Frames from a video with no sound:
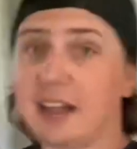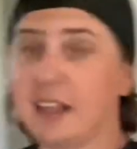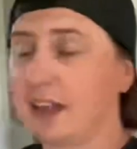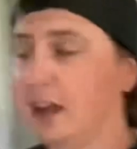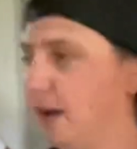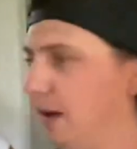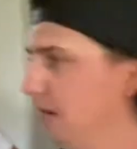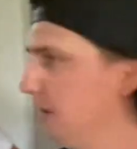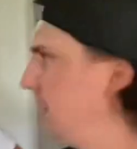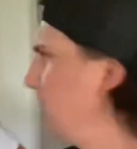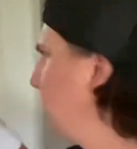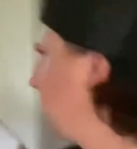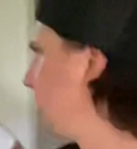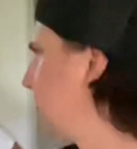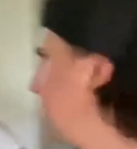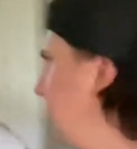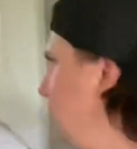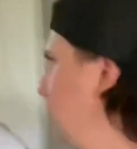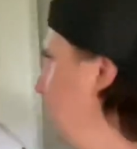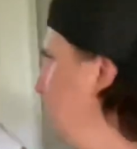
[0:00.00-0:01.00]
I think we're
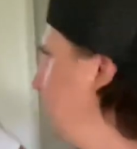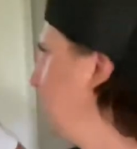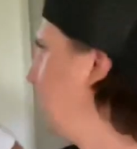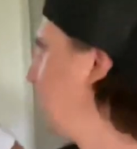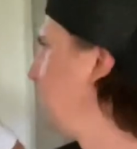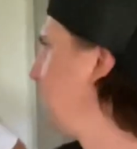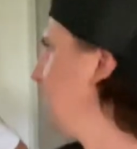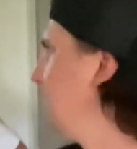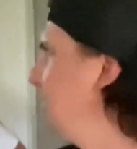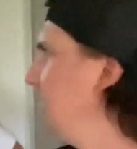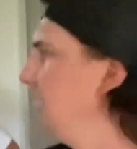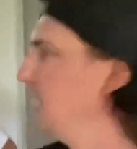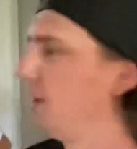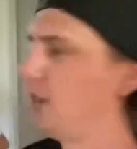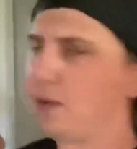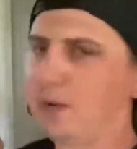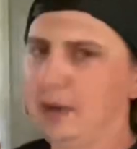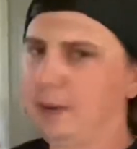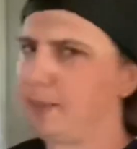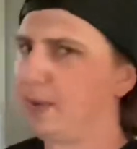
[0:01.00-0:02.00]
gonna do like
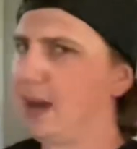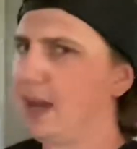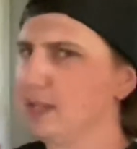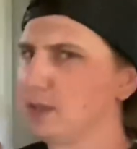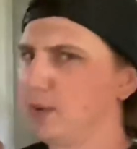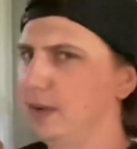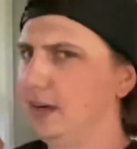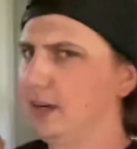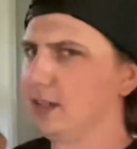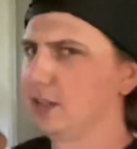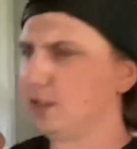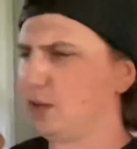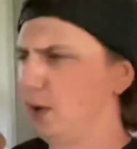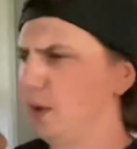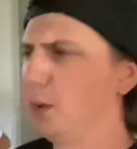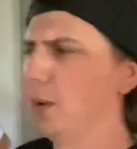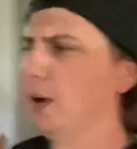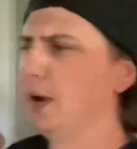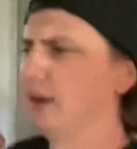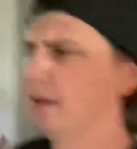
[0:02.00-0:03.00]
3 prize winners.
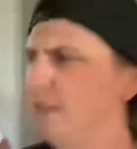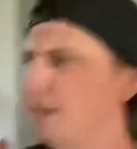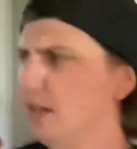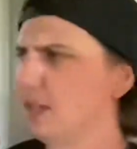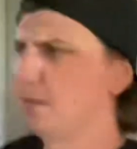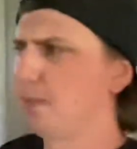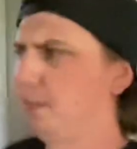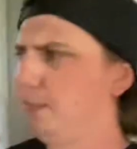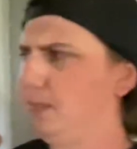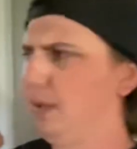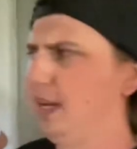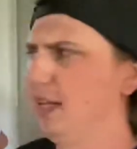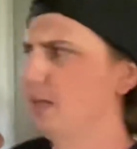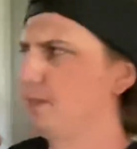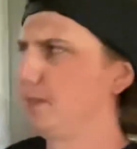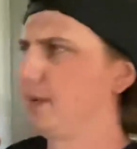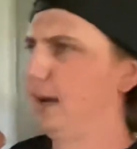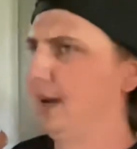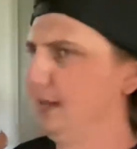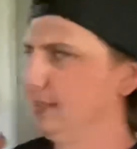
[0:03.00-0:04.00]
So first place
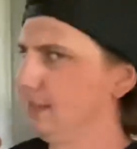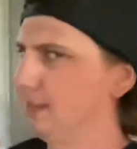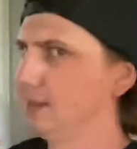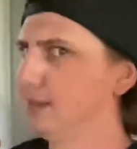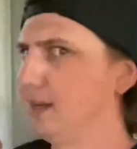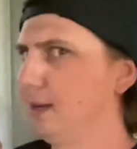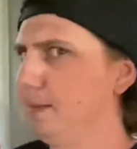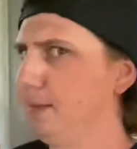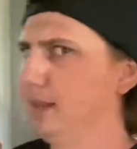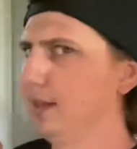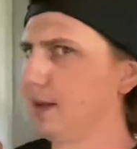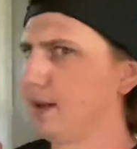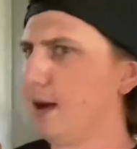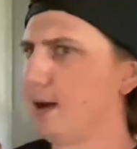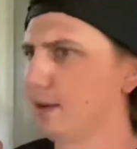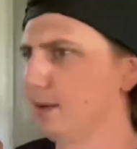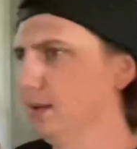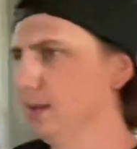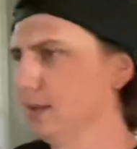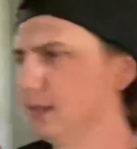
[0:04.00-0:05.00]
prize is gonna be the
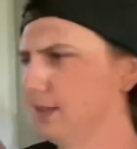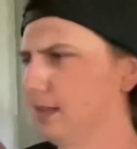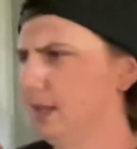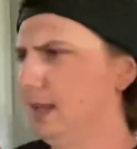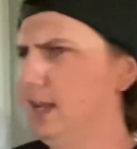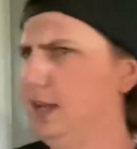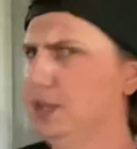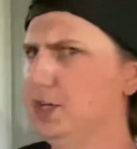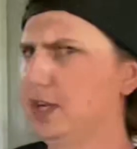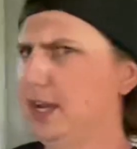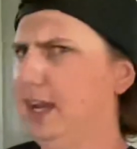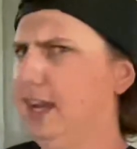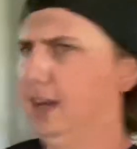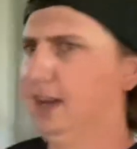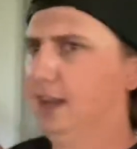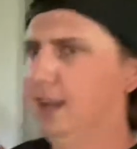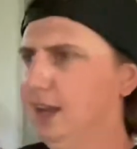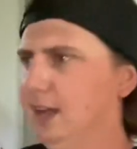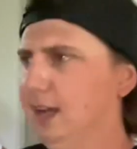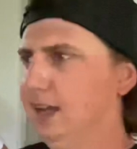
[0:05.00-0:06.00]
goggles, the
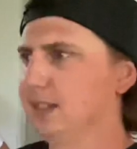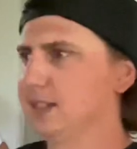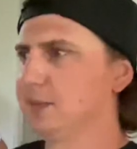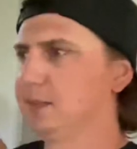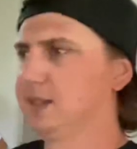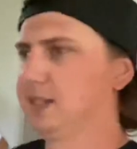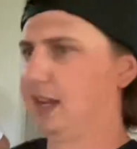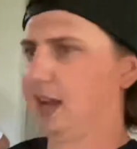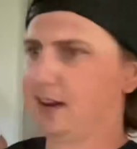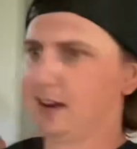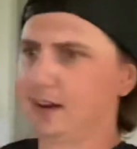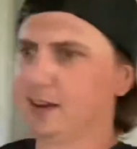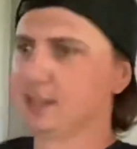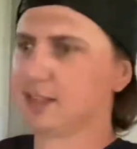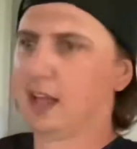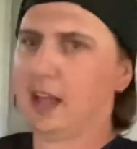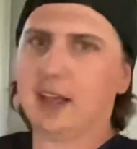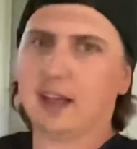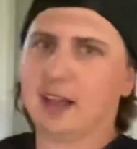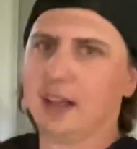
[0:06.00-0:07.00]
keychain, and some stickers.
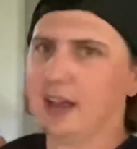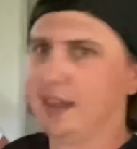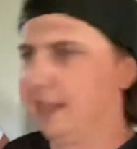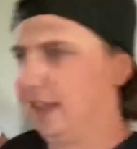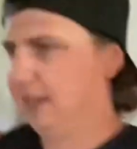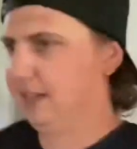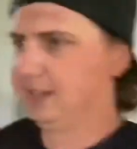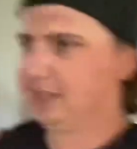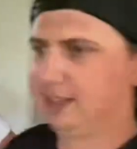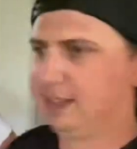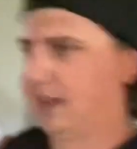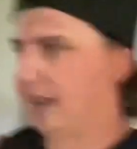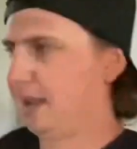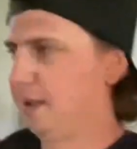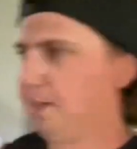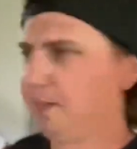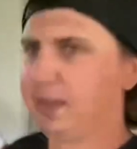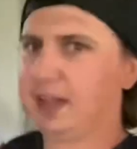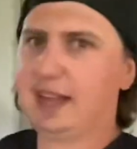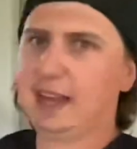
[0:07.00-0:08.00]
And then
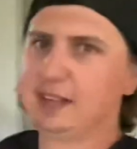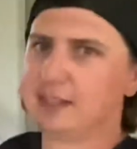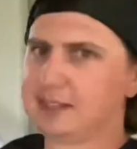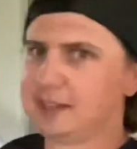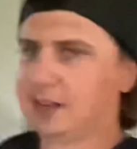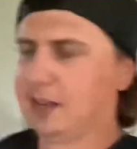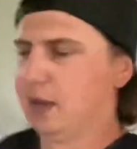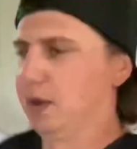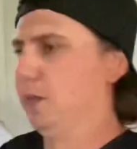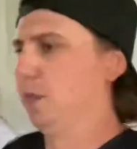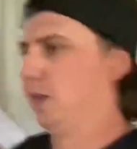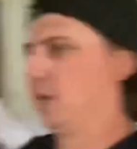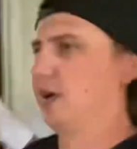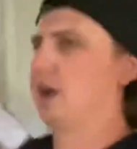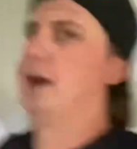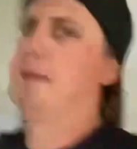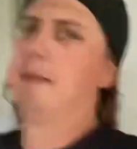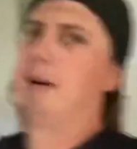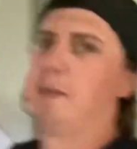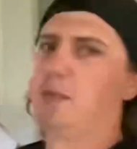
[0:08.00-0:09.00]
second place, we'll
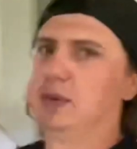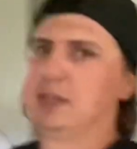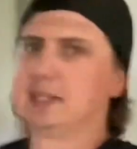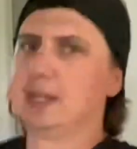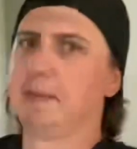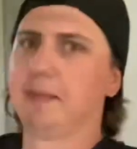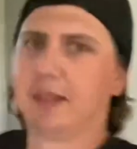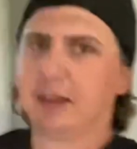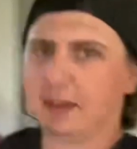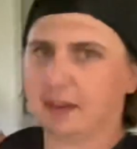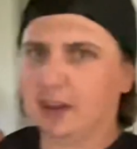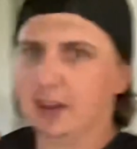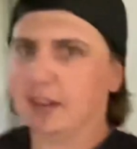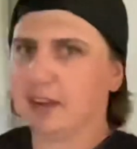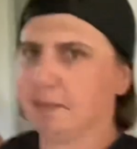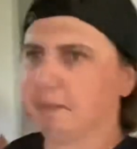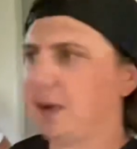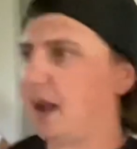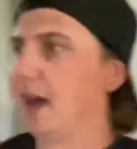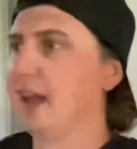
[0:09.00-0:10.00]
come up with something,
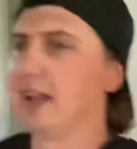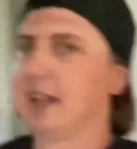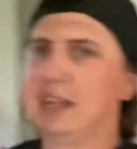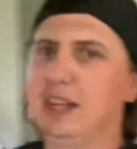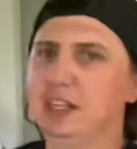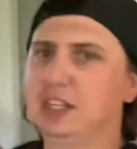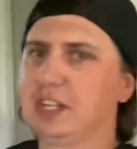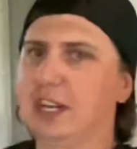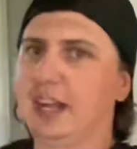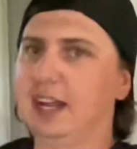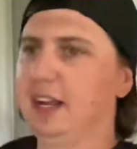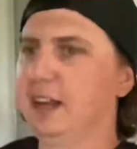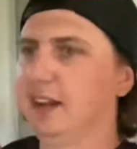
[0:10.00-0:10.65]
probably a keychain.